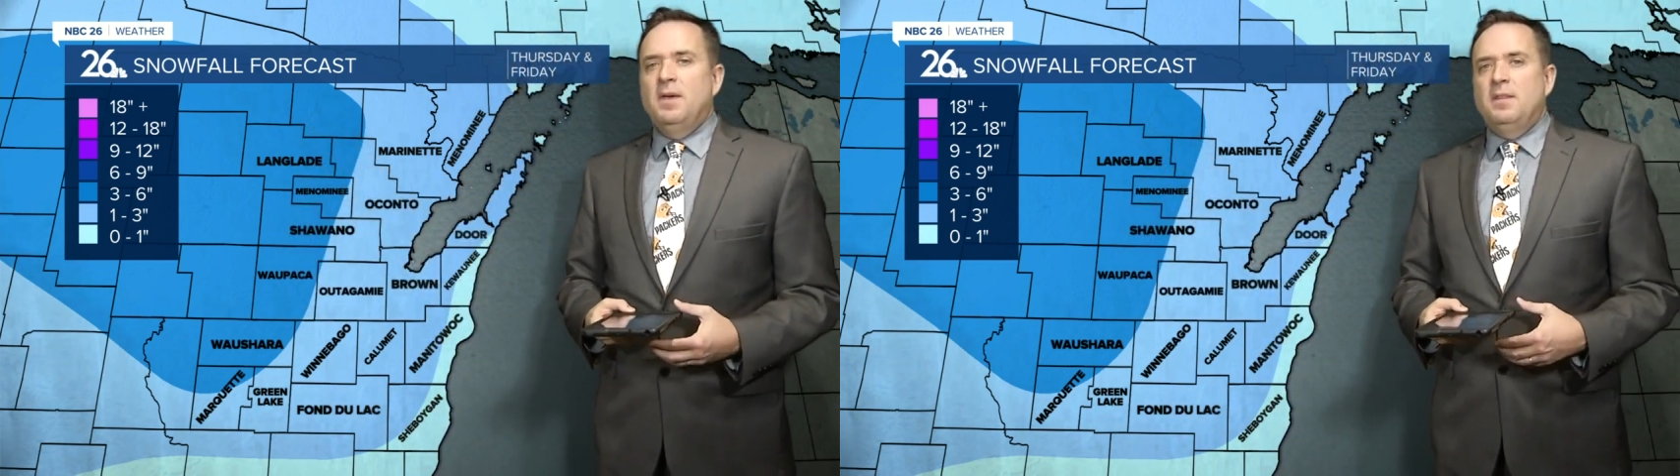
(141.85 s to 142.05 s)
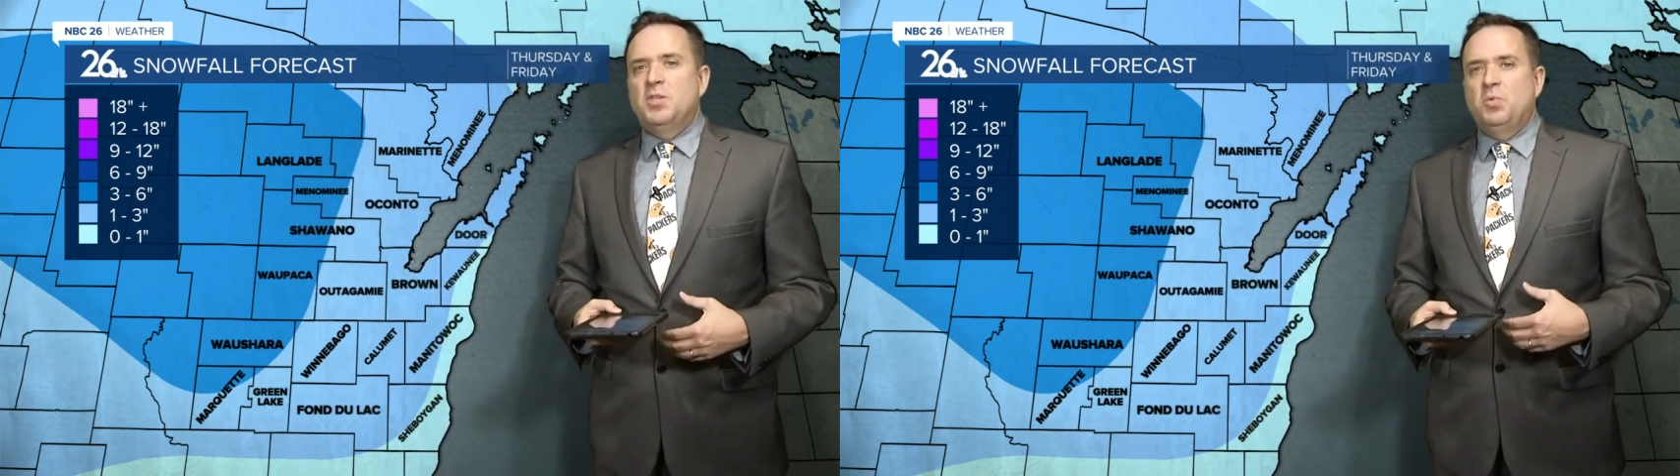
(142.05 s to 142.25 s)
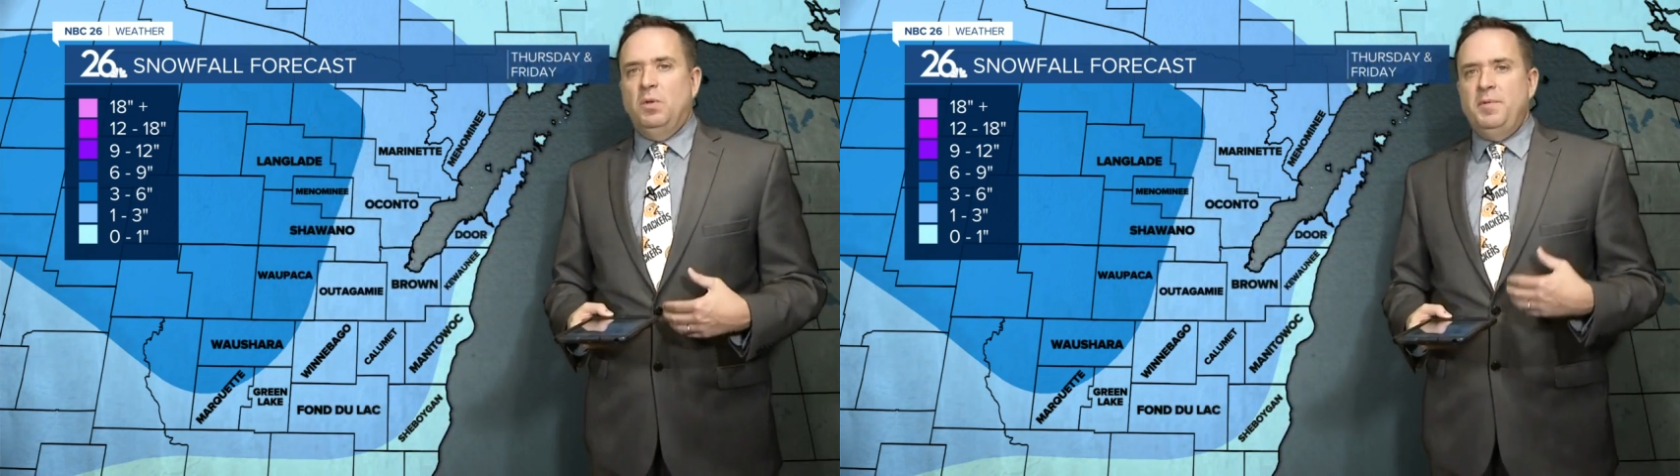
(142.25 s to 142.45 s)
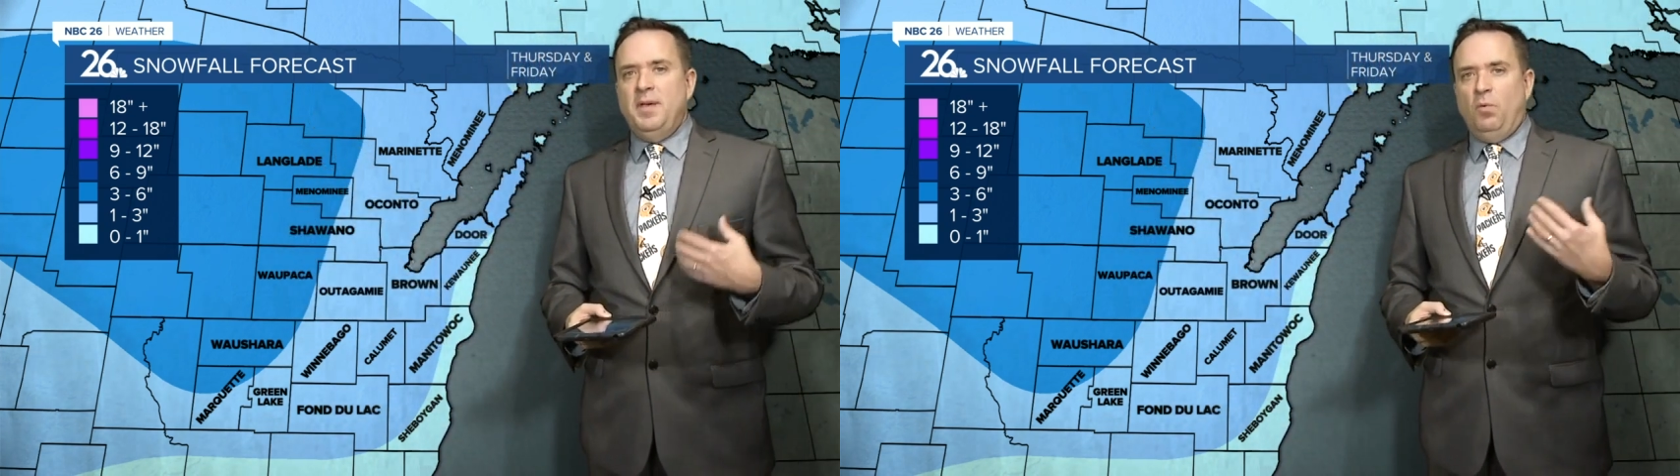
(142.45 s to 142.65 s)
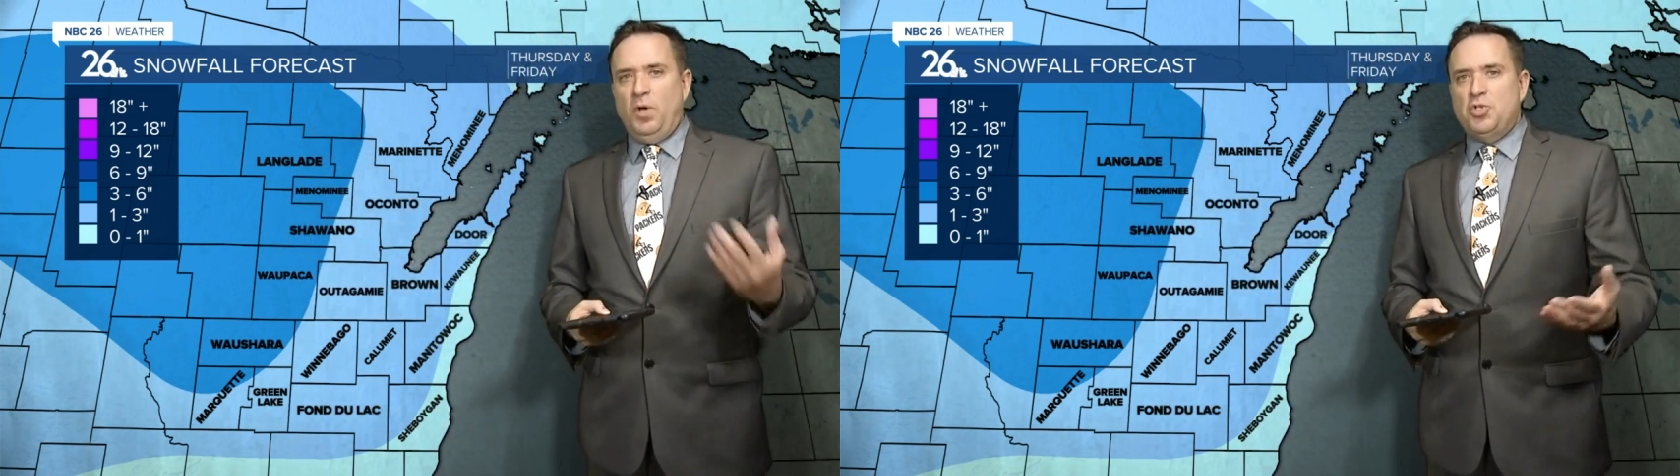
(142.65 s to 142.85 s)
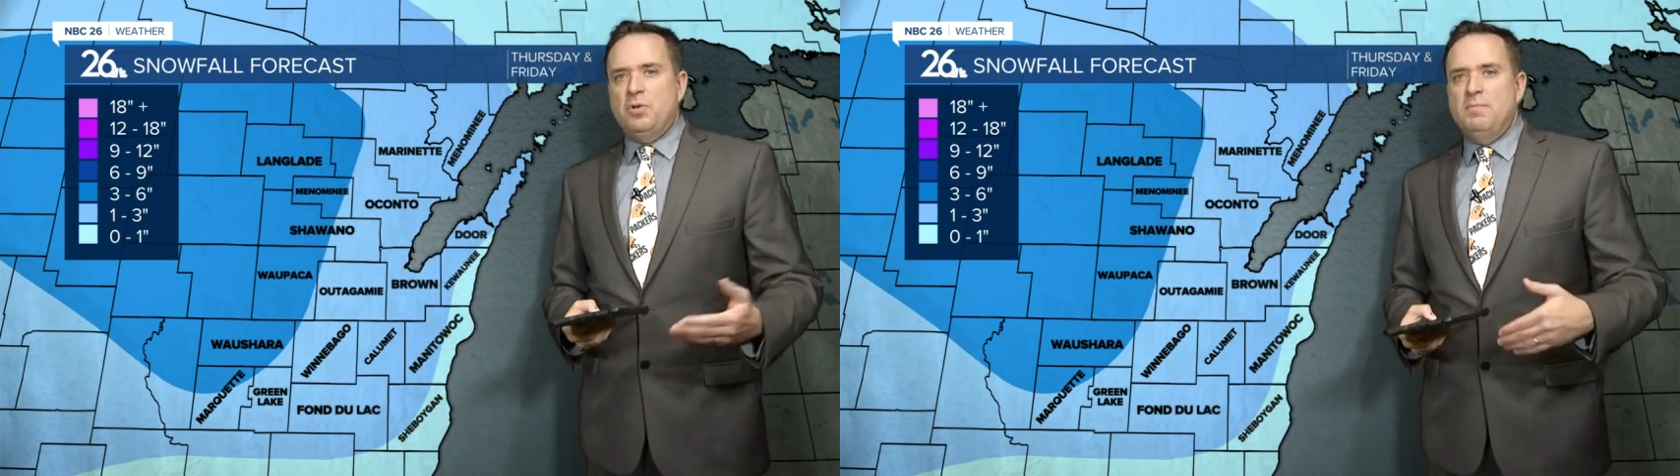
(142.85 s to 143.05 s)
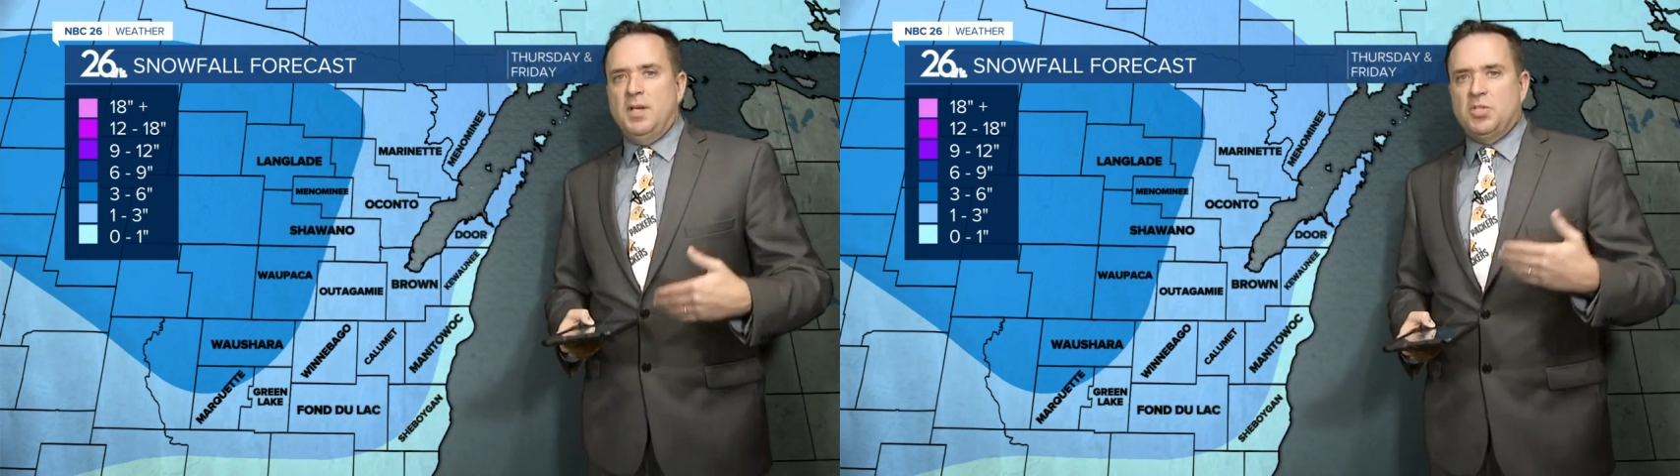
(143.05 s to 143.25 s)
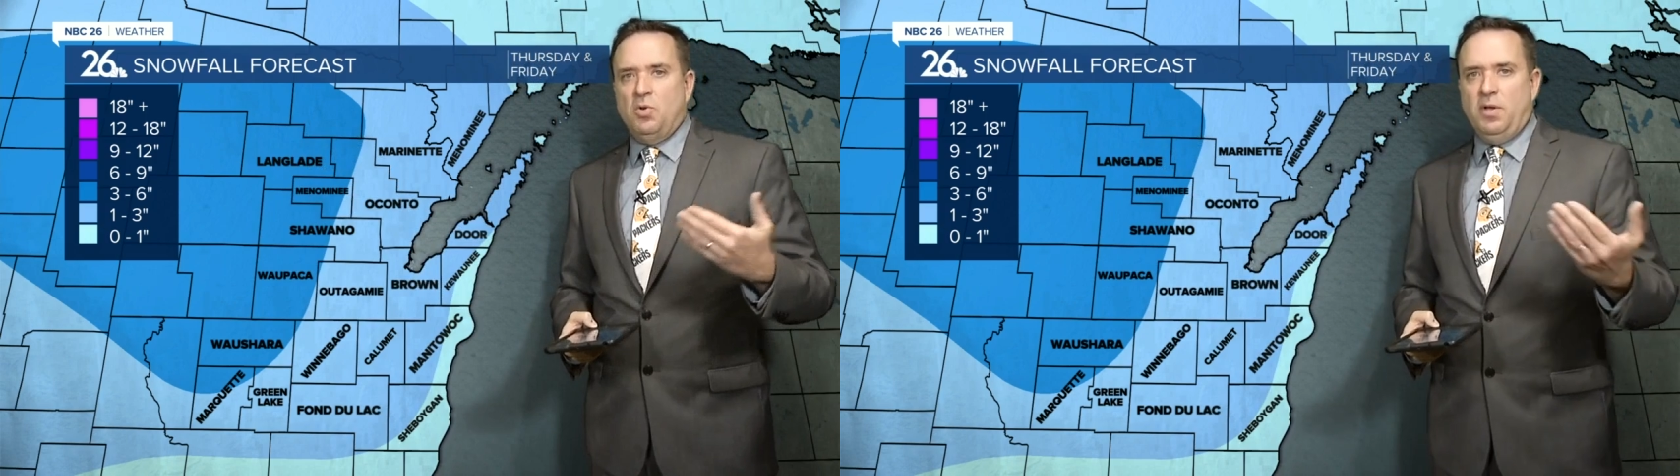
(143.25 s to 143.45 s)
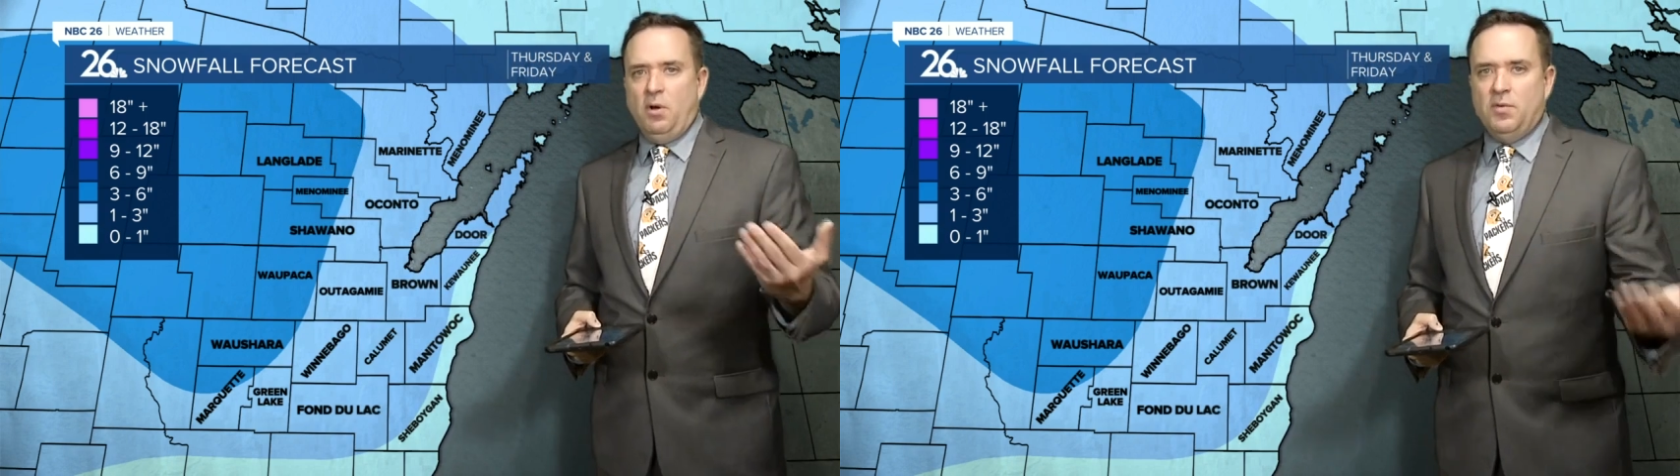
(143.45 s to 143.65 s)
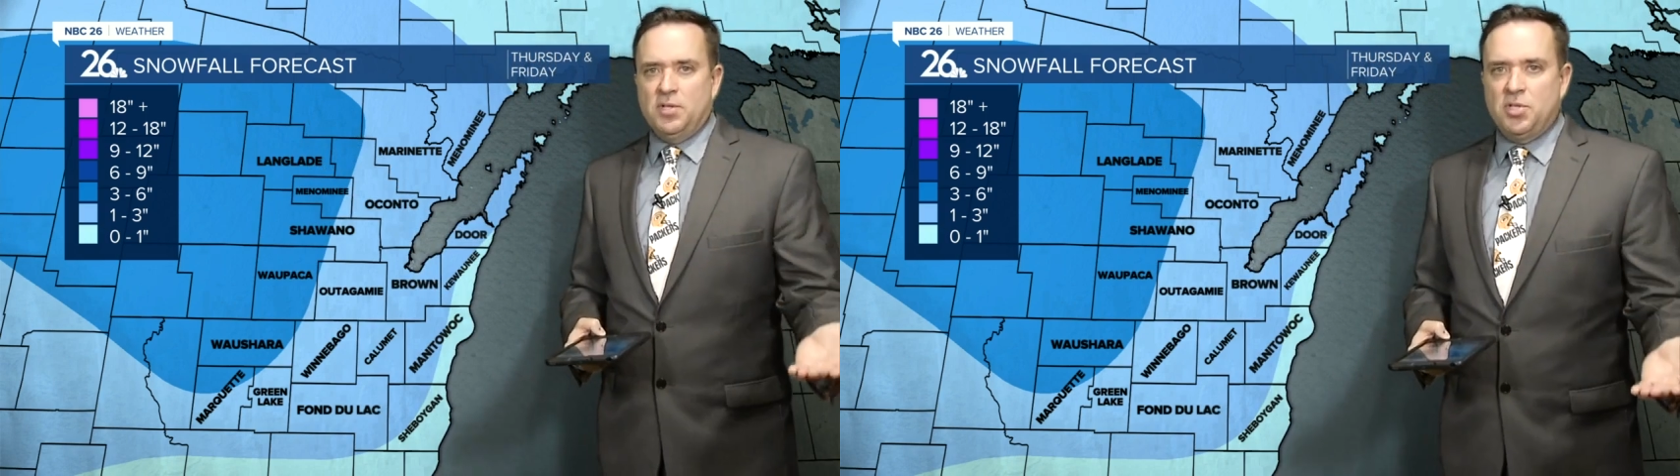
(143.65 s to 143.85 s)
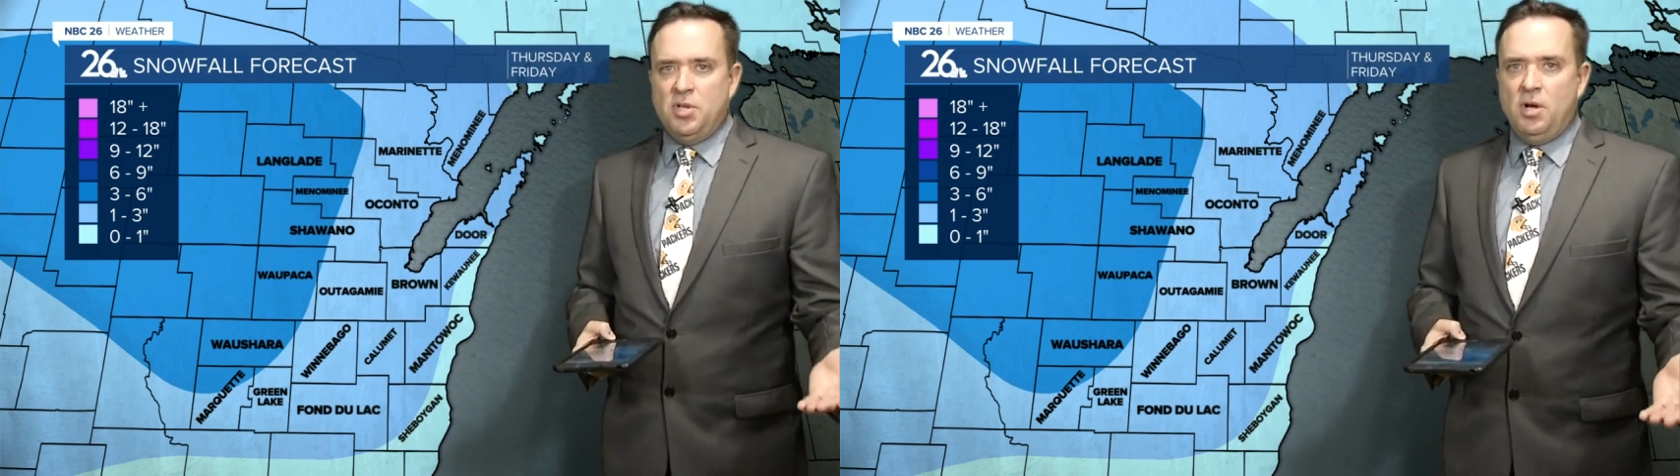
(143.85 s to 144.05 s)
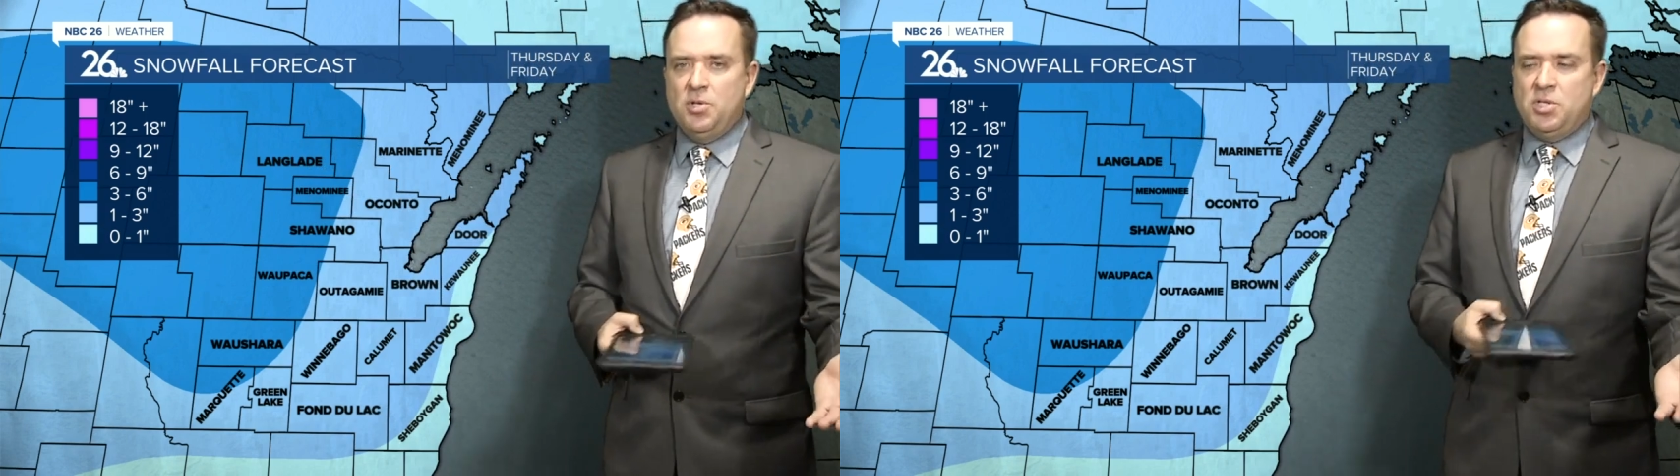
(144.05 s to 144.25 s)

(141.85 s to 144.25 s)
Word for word: this will be a wintry mix going over to snow,